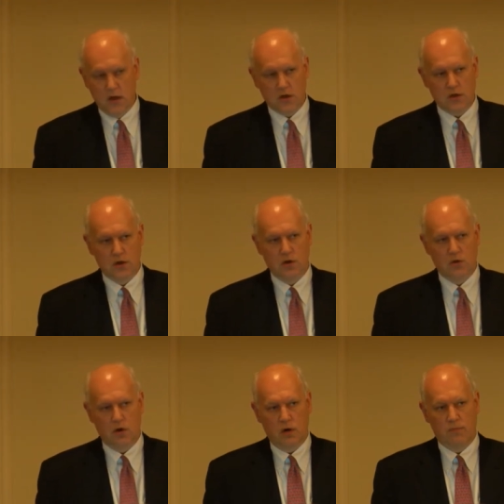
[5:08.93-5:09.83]

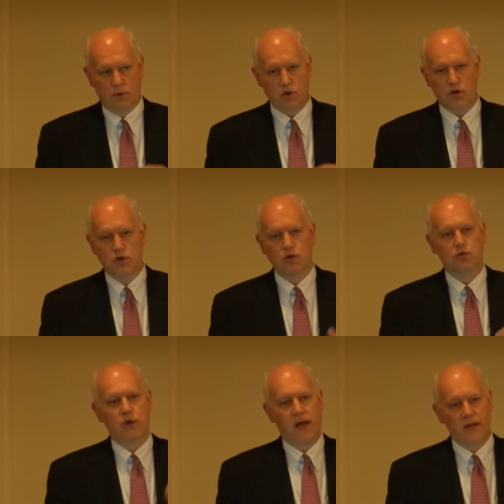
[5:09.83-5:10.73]
So a uh, board
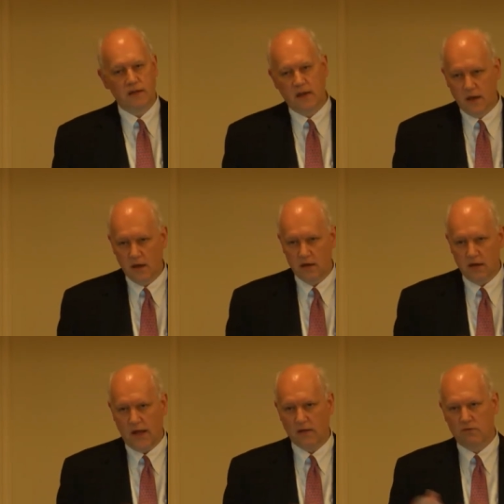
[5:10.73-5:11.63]
shouldn't do
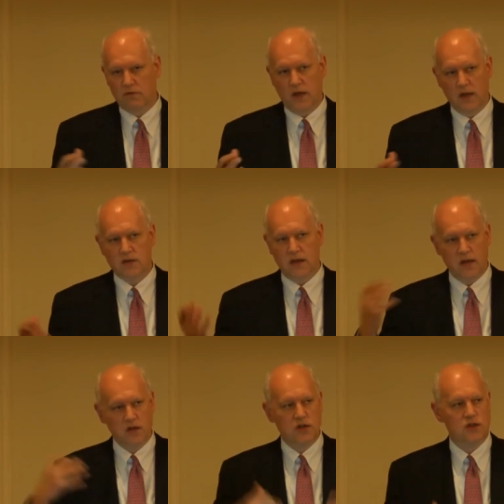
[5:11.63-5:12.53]
anything that takes
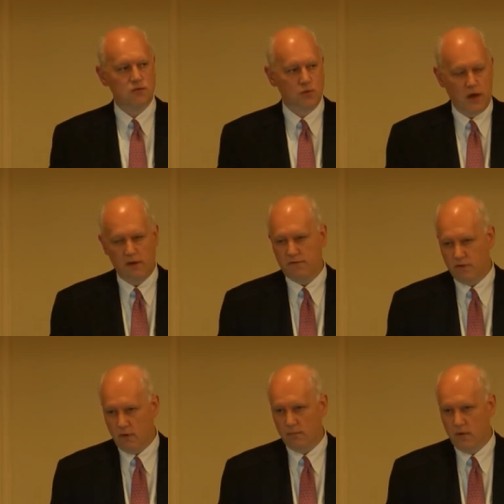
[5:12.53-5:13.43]
energies away
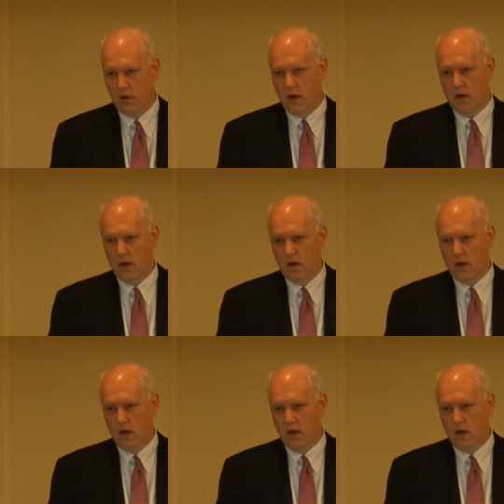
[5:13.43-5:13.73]
from